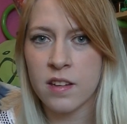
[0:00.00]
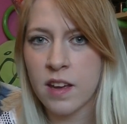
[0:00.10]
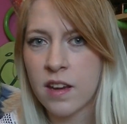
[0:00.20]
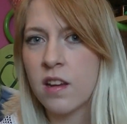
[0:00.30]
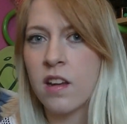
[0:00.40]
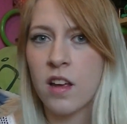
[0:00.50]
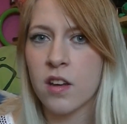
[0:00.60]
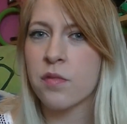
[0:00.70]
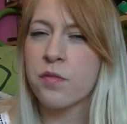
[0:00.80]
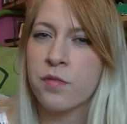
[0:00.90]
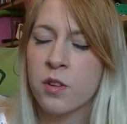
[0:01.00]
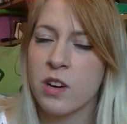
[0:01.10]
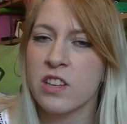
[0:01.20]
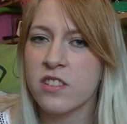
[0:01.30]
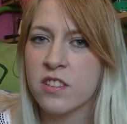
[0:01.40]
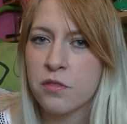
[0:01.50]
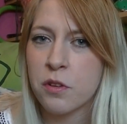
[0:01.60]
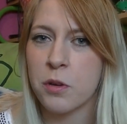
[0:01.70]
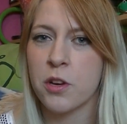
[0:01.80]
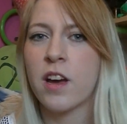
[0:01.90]
get a lot of questions
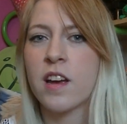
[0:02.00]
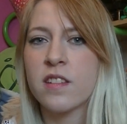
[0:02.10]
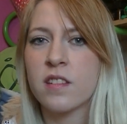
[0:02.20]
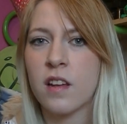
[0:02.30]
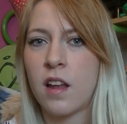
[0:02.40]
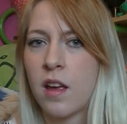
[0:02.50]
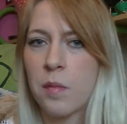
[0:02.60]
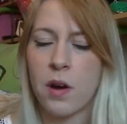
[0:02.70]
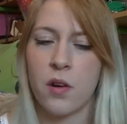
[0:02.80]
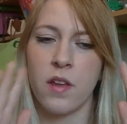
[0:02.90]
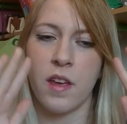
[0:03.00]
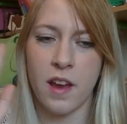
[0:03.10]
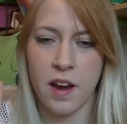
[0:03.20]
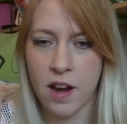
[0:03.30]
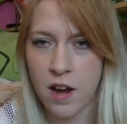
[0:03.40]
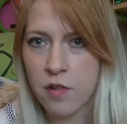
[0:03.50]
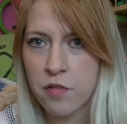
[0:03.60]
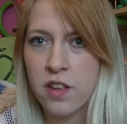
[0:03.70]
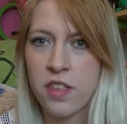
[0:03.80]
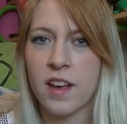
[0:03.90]
from you guys about
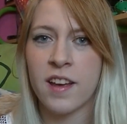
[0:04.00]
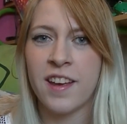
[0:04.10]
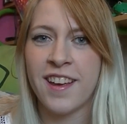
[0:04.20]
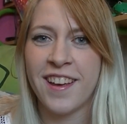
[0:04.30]
everything.